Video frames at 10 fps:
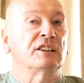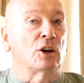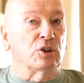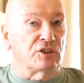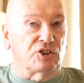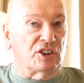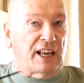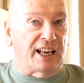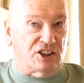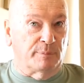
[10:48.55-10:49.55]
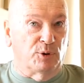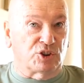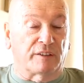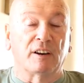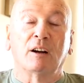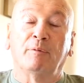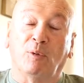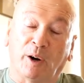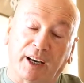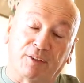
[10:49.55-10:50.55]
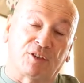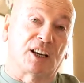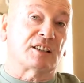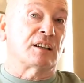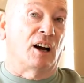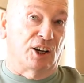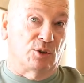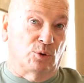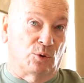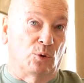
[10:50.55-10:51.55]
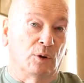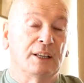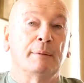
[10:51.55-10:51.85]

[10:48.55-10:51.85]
You couldn't just ask the butcher, for whatever reason, I don't know.